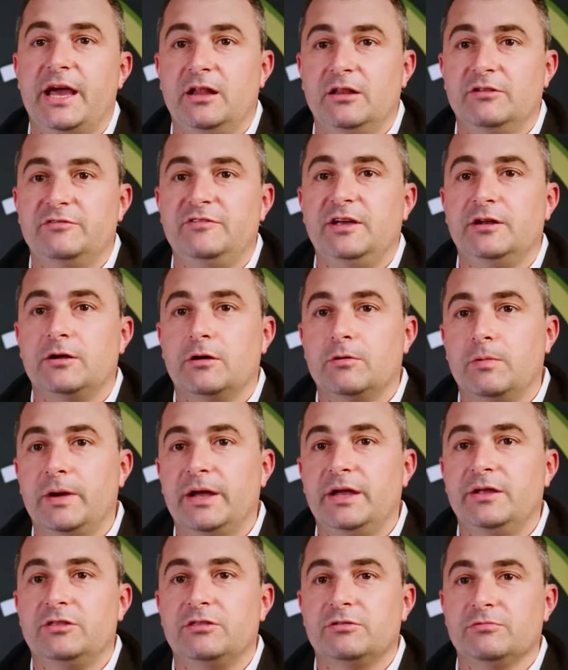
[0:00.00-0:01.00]
elevate our
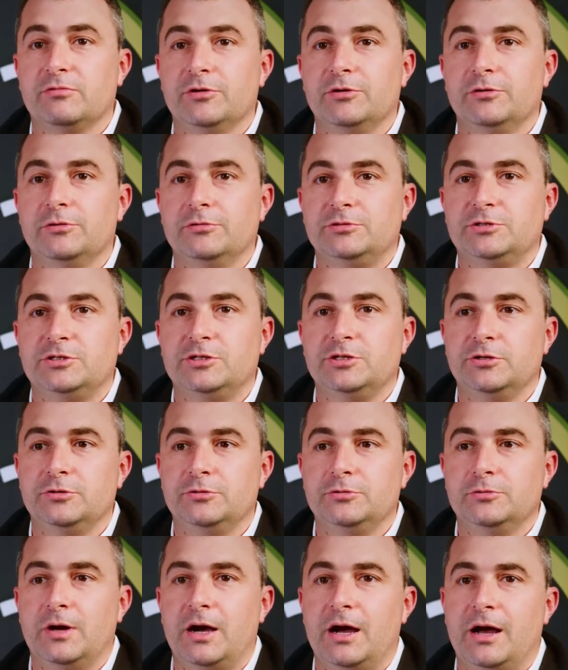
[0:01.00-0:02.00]
way through
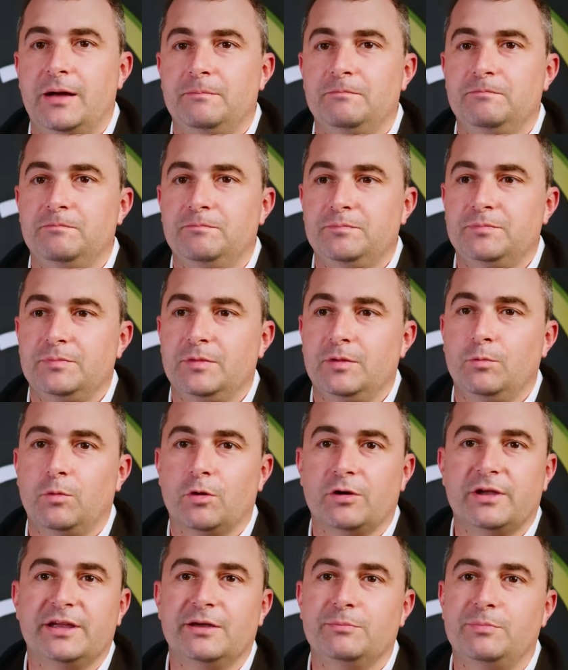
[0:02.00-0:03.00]
to um,
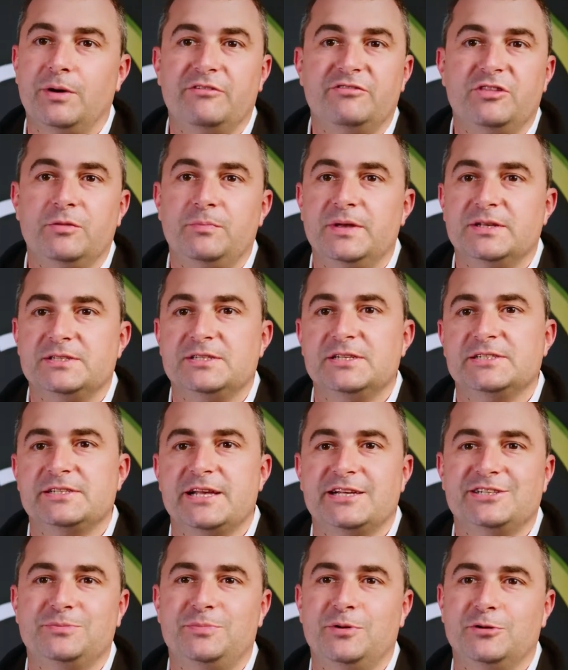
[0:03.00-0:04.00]
working above the business
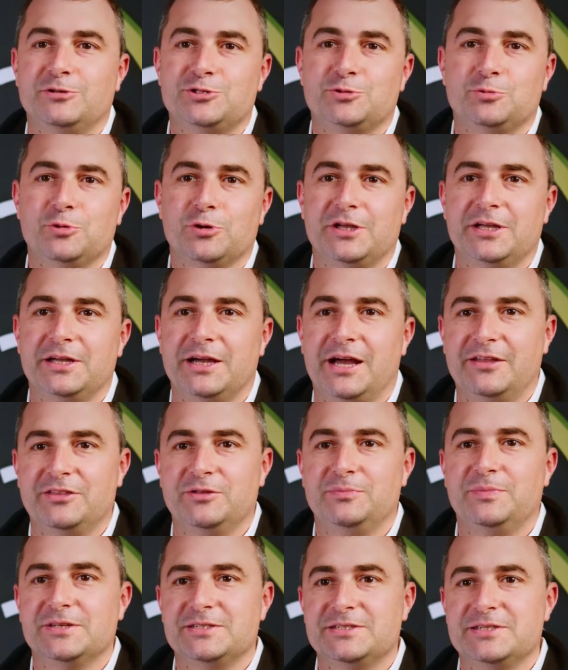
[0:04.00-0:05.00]
as opposed to working on
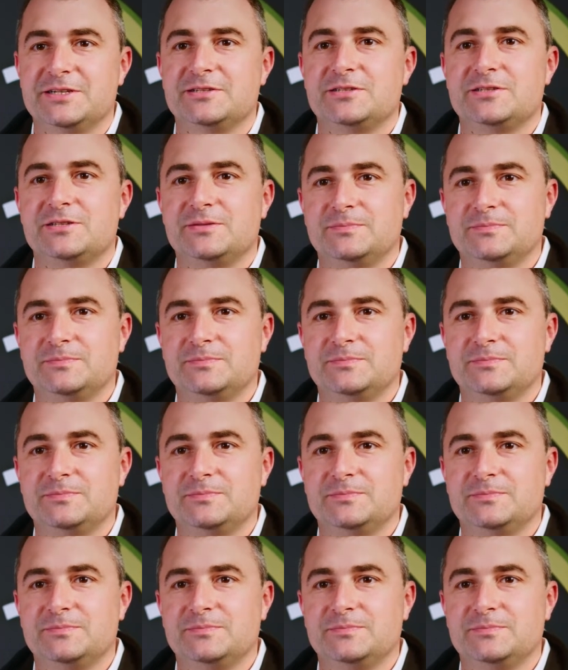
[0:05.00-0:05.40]
the business.